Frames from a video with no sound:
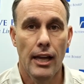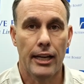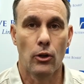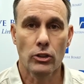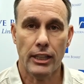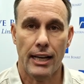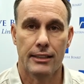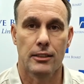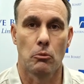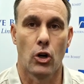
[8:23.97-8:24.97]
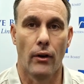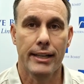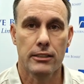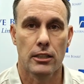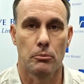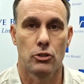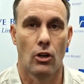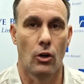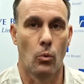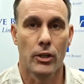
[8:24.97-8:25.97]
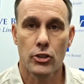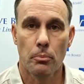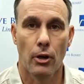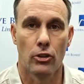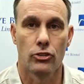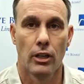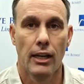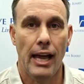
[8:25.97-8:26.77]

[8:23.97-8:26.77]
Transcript: It also has some great tips on what to post